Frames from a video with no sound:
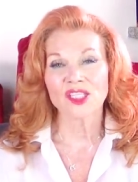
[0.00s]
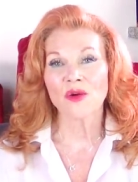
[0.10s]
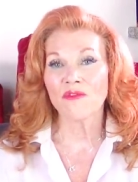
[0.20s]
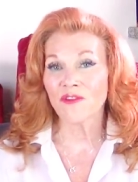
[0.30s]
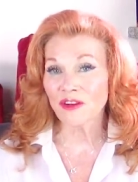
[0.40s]

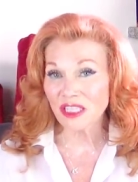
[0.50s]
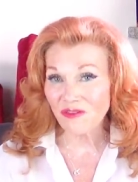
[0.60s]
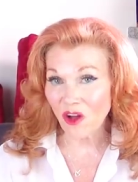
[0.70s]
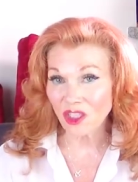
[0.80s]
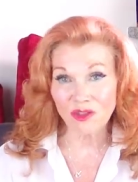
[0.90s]
So first
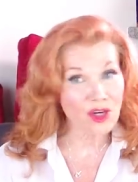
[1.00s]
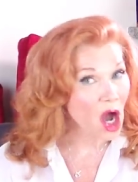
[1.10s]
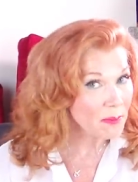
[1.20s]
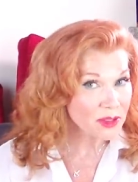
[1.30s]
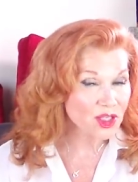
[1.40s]
of all, do
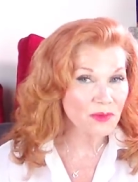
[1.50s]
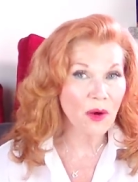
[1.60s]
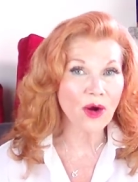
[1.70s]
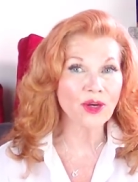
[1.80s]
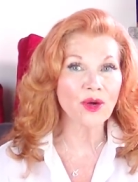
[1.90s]
not push
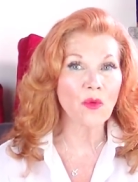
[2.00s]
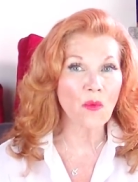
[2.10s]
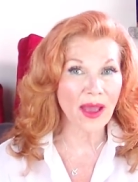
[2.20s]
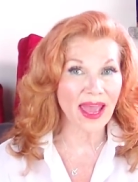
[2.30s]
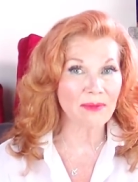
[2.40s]
your partner
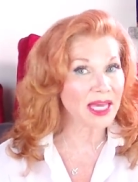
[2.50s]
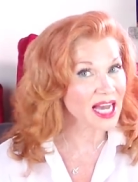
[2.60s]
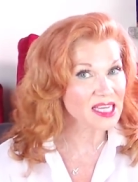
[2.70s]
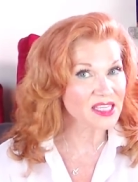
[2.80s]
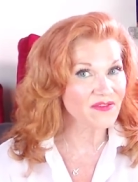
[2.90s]
away
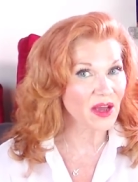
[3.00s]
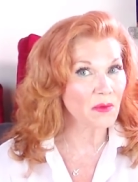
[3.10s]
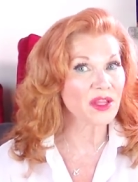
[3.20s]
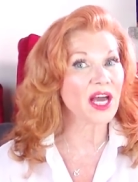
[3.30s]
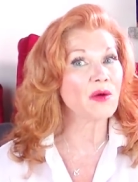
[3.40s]
because of
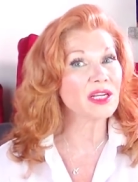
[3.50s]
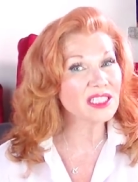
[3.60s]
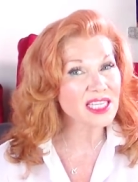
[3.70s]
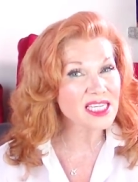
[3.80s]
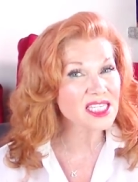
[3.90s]
it without
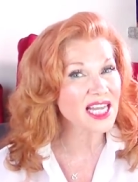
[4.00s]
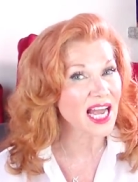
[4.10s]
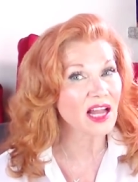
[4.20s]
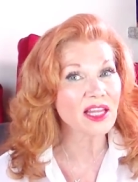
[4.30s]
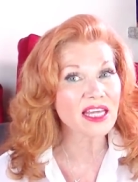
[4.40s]
at least
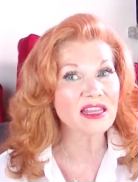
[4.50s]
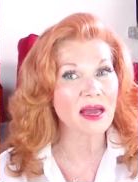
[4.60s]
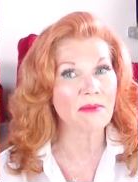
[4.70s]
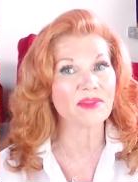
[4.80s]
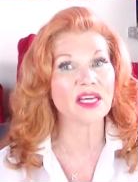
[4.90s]
telling
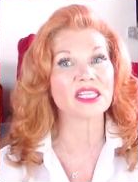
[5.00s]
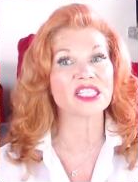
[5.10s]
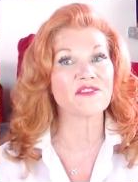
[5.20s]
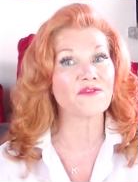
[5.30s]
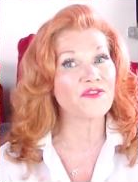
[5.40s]
them that
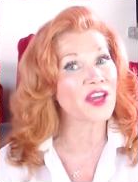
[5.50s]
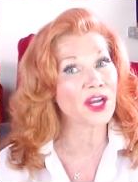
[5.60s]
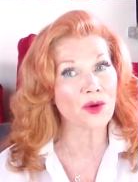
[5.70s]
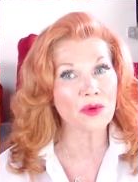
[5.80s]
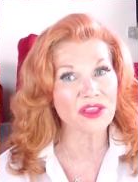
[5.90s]
it's a
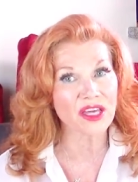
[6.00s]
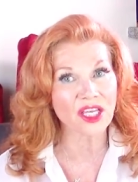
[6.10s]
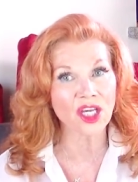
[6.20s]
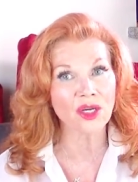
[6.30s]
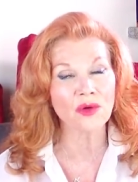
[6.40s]
fear
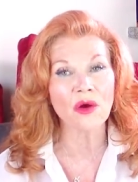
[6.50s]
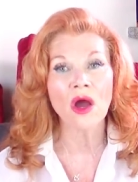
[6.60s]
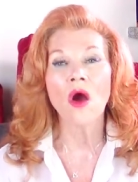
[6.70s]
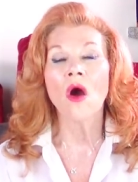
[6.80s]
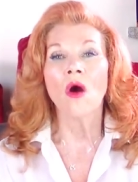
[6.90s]
within you,
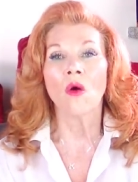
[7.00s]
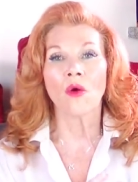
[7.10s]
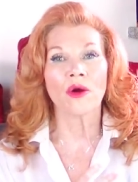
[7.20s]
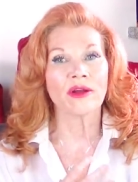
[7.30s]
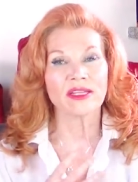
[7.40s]

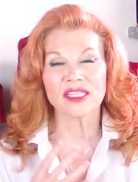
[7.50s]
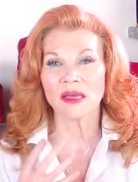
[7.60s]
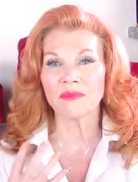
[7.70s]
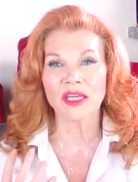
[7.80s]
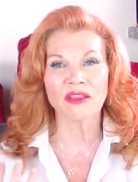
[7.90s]
or it's
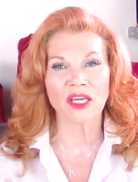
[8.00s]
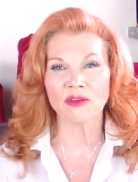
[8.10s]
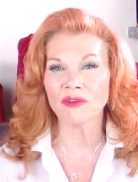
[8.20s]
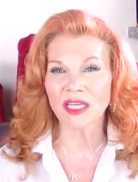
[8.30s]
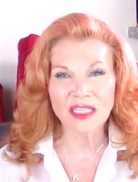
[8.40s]
something that
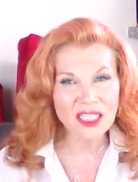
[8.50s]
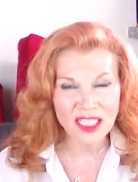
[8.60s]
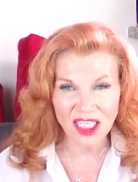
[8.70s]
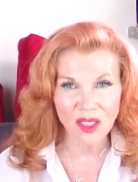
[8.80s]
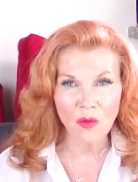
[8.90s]
you need
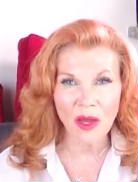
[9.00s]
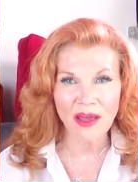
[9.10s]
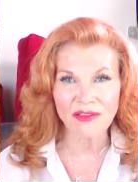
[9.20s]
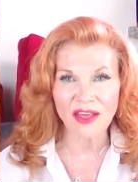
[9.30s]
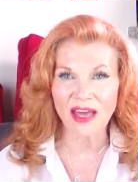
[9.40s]
to deal
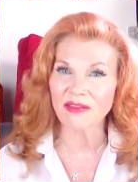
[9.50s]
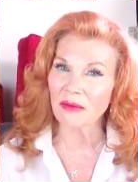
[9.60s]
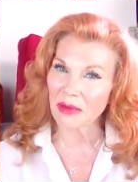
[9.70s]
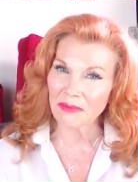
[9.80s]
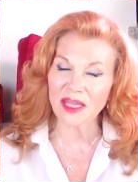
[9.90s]
with,
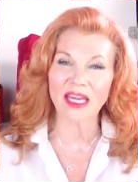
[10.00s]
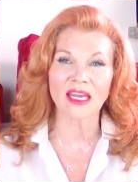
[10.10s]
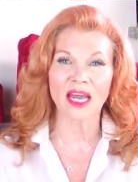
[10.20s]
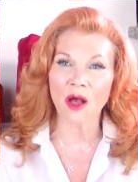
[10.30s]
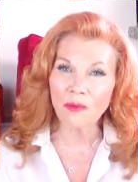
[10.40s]
and that maybe they
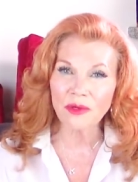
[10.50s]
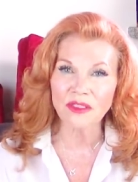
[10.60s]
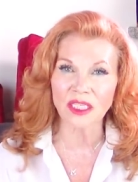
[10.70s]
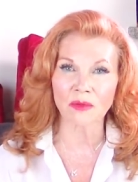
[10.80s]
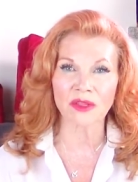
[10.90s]
can help
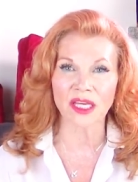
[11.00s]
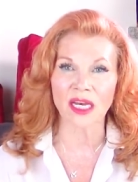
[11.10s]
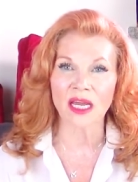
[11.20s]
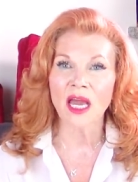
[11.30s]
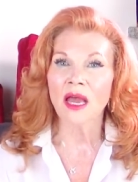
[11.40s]
you deal with
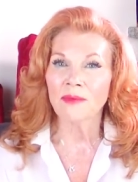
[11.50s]
it.